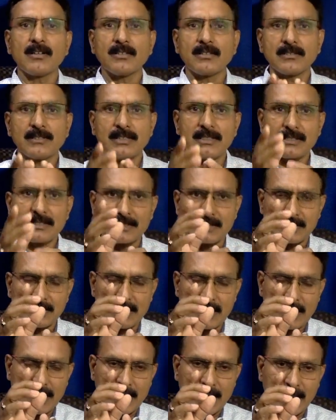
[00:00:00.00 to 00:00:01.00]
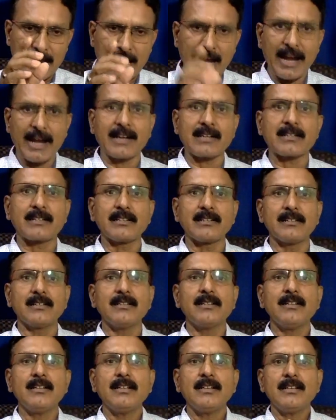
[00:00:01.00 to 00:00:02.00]
this act
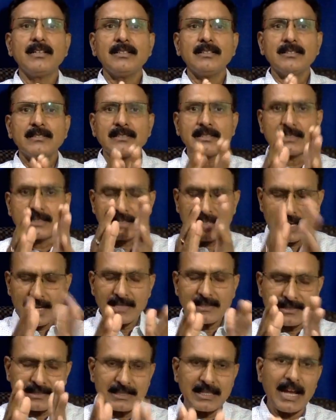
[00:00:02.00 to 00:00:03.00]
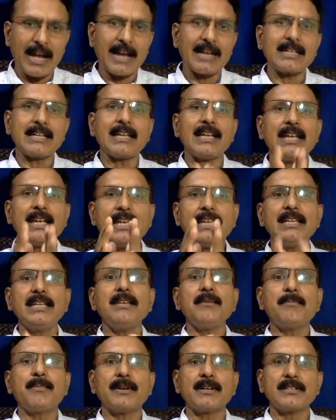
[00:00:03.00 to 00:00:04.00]
says that
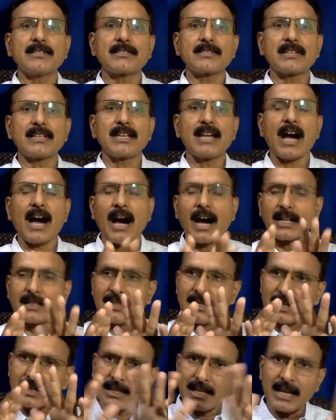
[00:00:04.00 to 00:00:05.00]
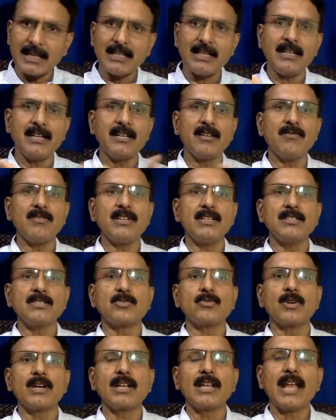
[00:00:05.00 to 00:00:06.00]
any person other than
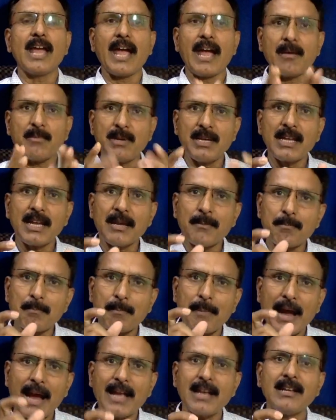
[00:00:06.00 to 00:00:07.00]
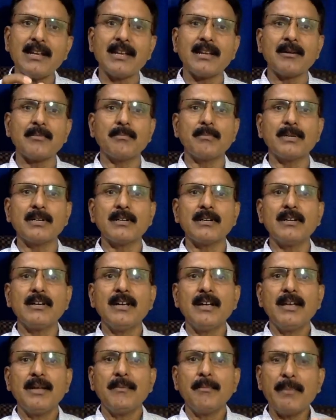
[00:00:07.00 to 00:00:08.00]
individual having a PAN number
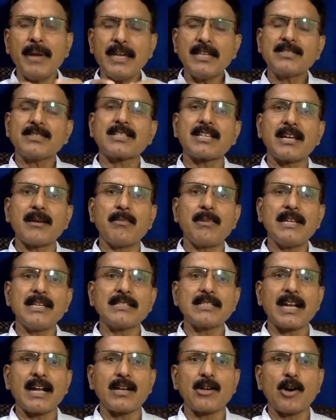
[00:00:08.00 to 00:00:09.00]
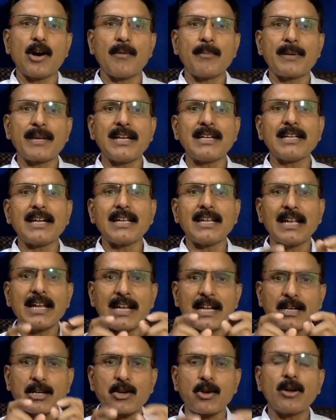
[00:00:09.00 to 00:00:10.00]
may establish and operate an
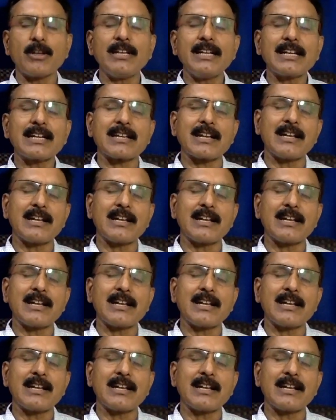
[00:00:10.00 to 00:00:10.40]
electronic